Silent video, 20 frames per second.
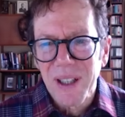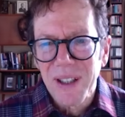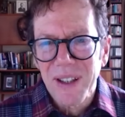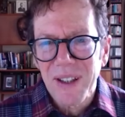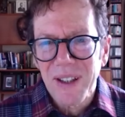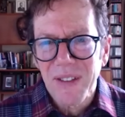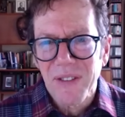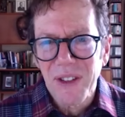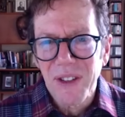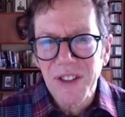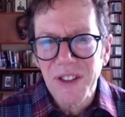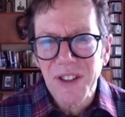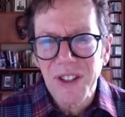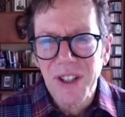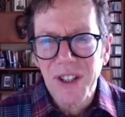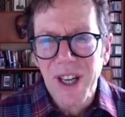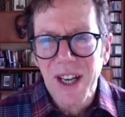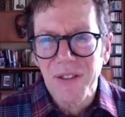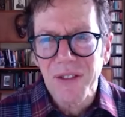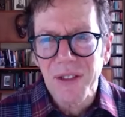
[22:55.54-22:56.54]
the first thing
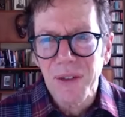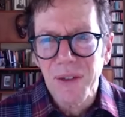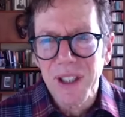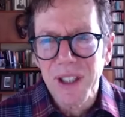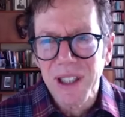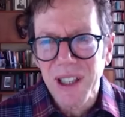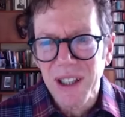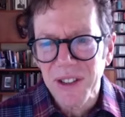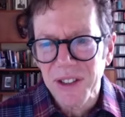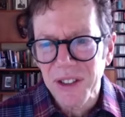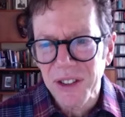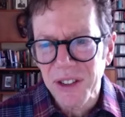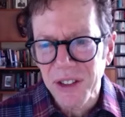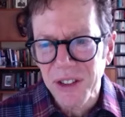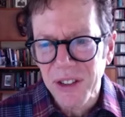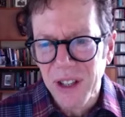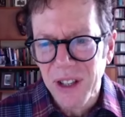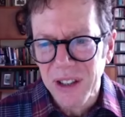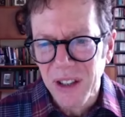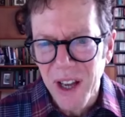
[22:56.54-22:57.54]
you have to realize this is
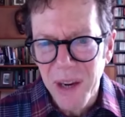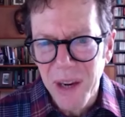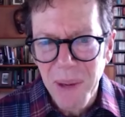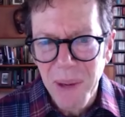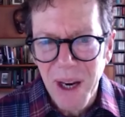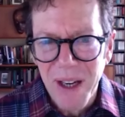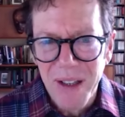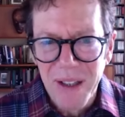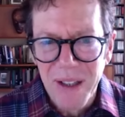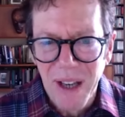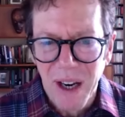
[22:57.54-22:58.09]
a lot about it.